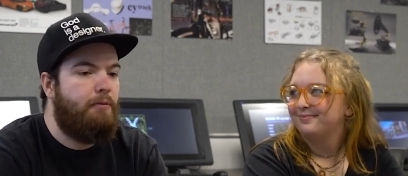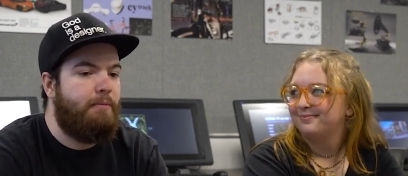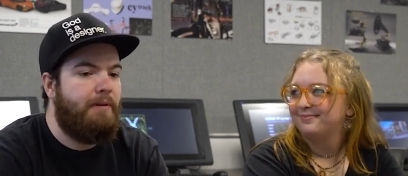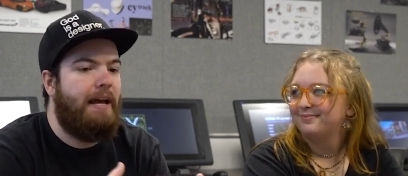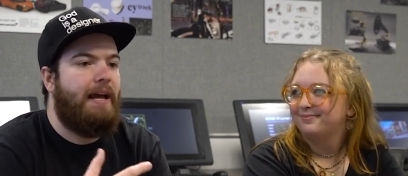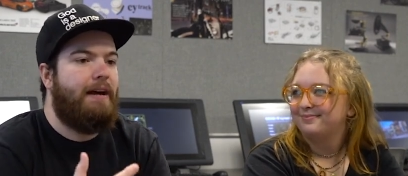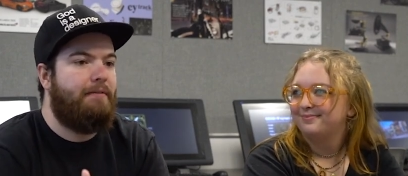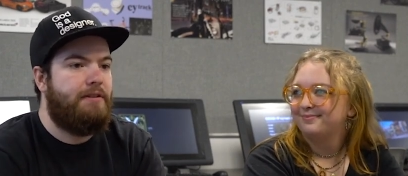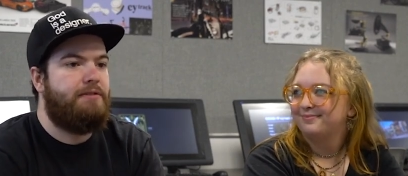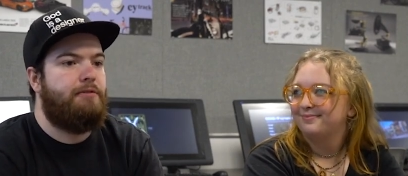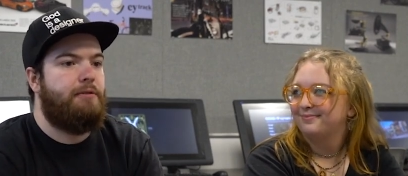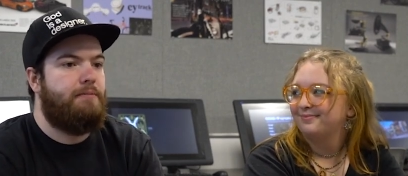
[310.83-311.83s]
Speaker 1: When we have
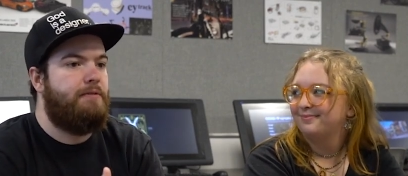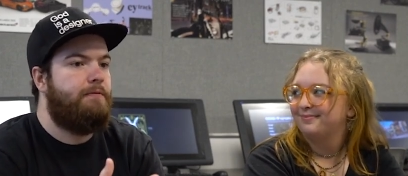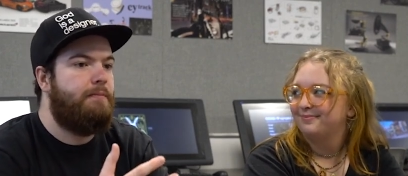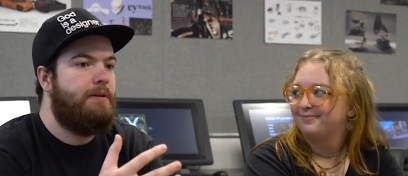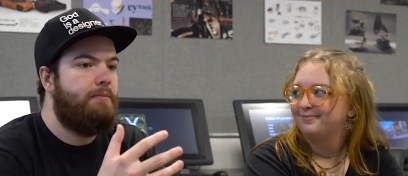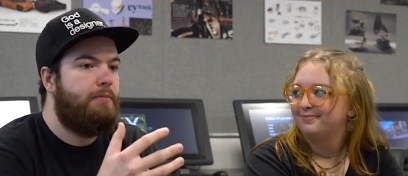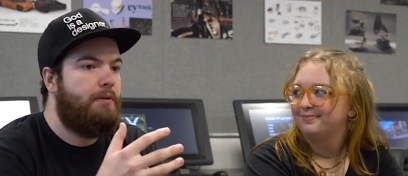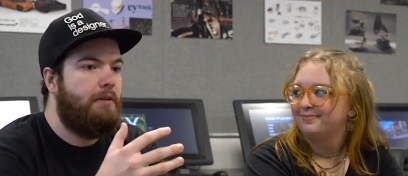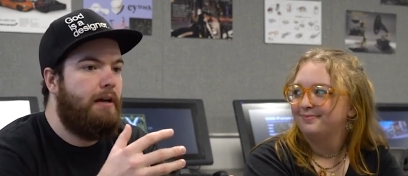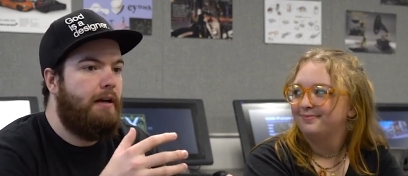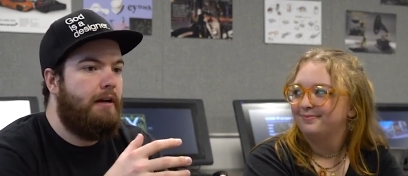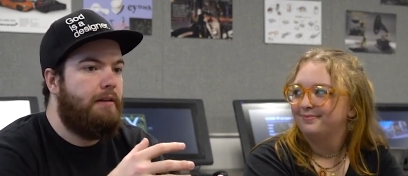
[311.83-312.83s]
these groups of
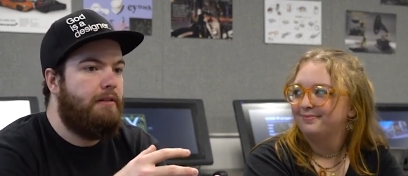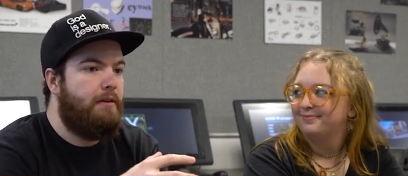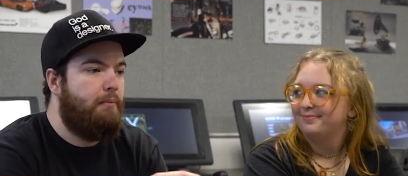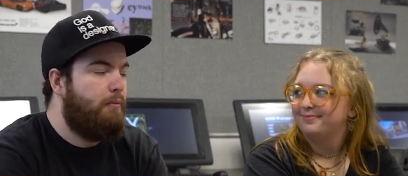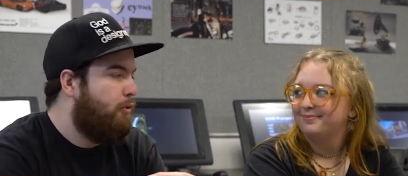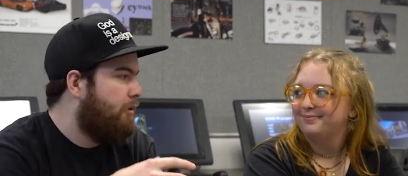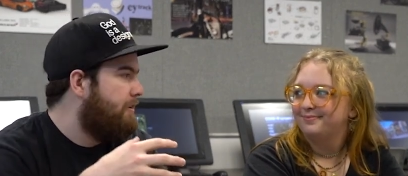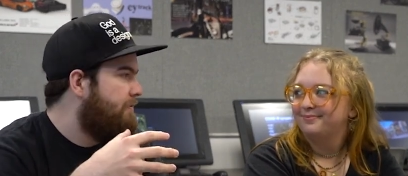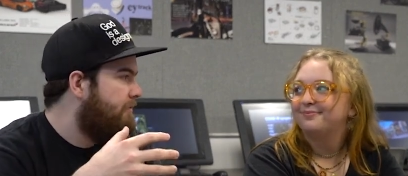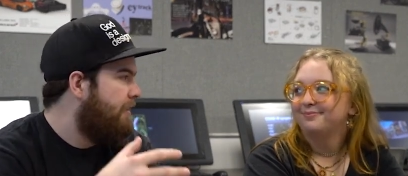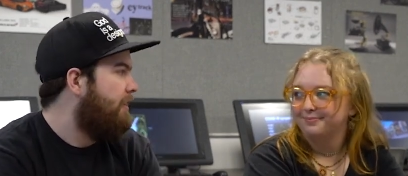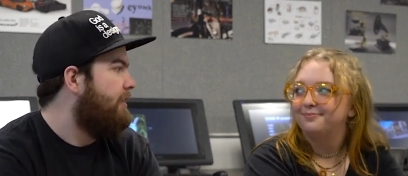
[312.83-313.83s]
people, the more
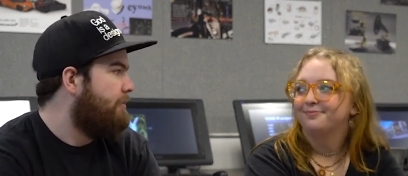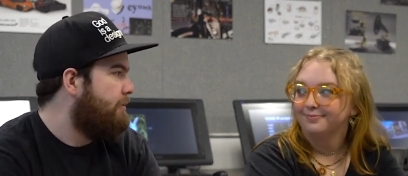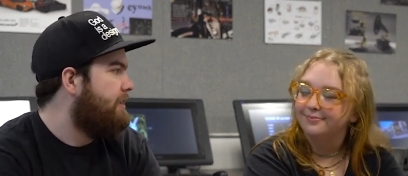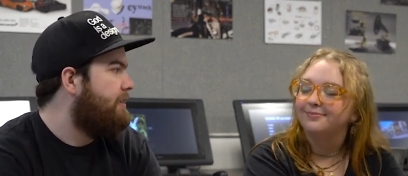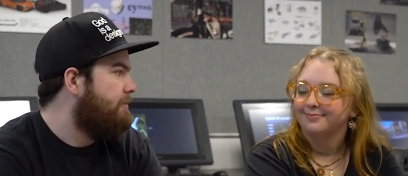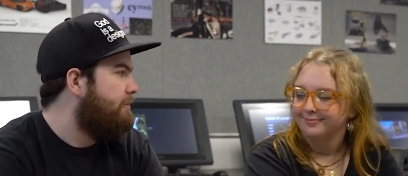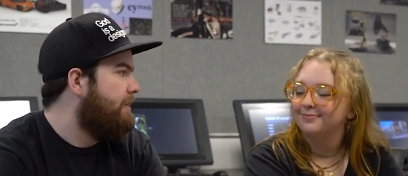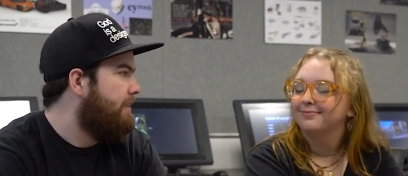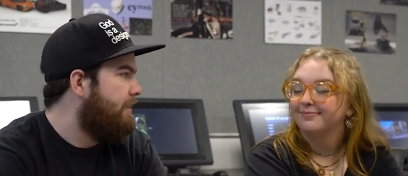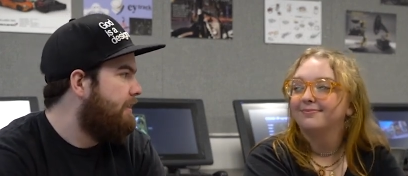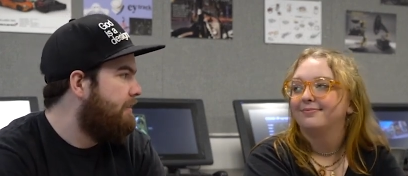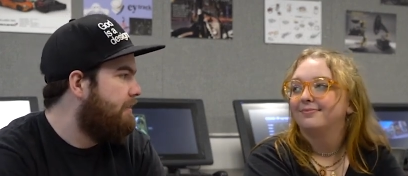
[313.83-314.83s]
varied we can
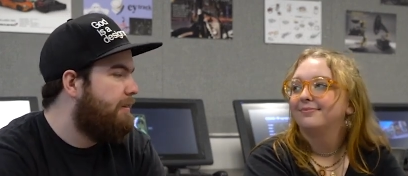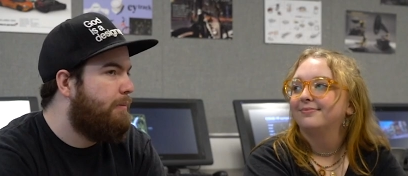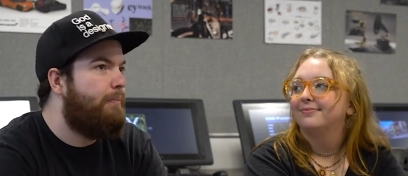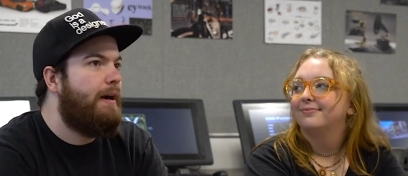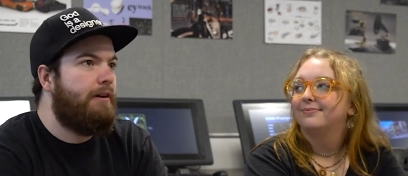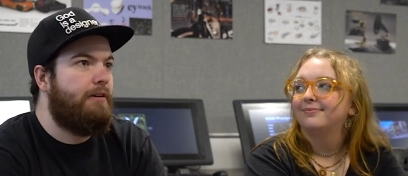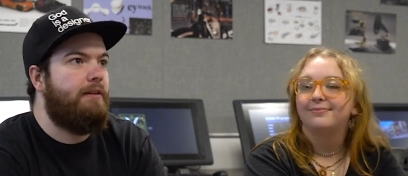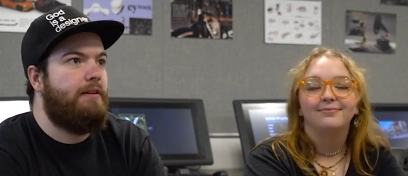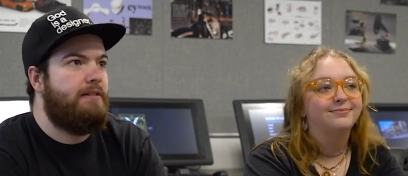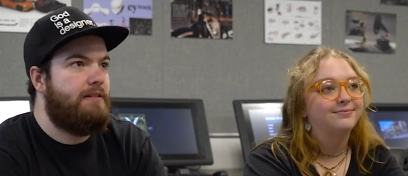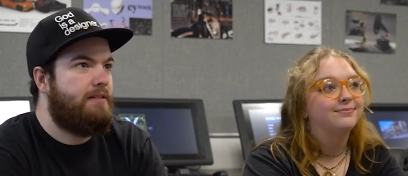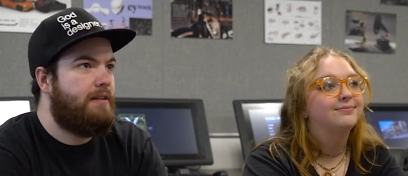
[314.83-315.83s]
be, the better it
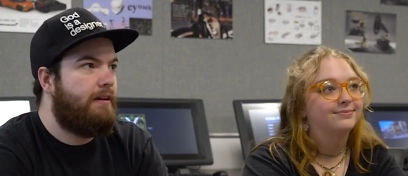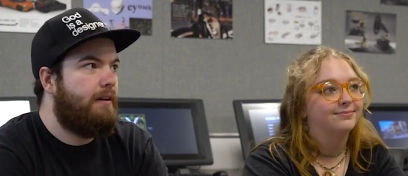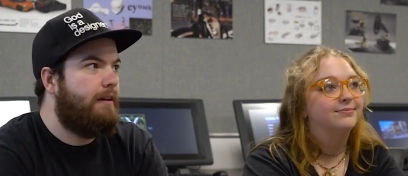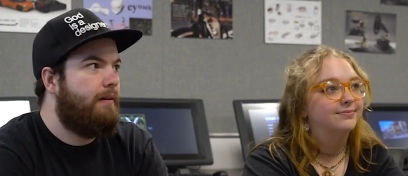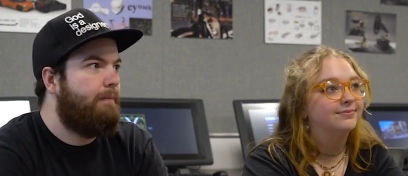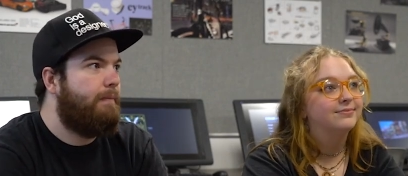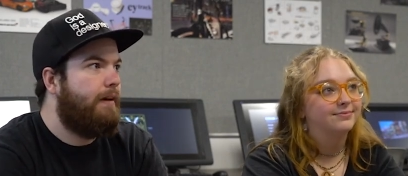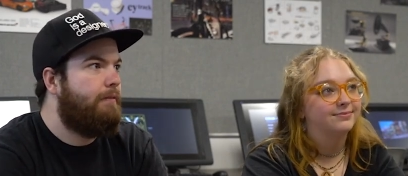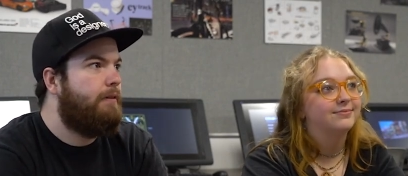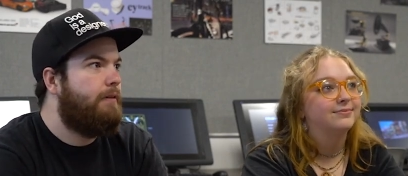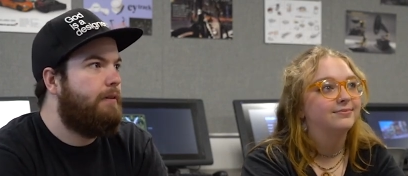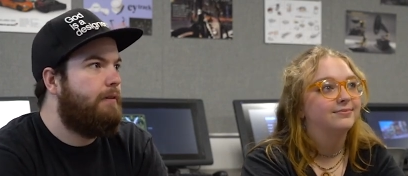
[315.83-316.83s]
is. It's like um,
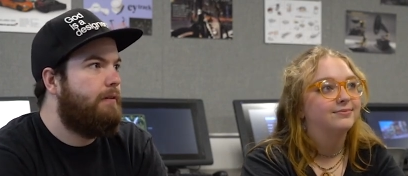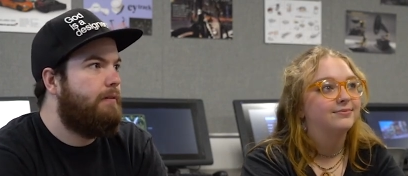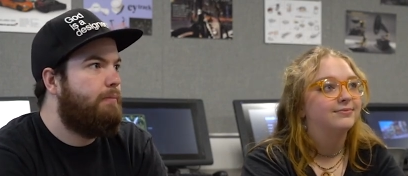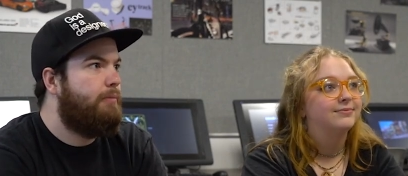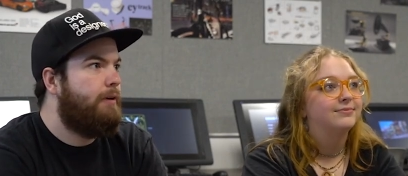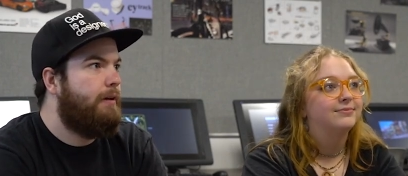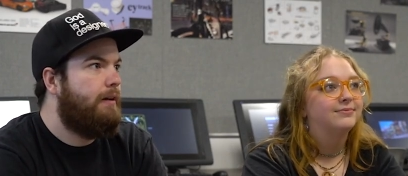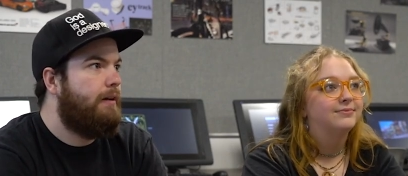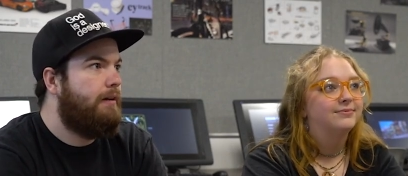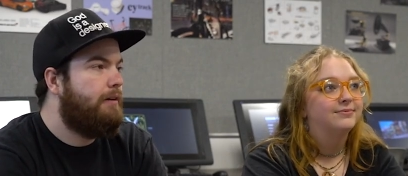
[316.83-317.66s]
I've heard it put uh,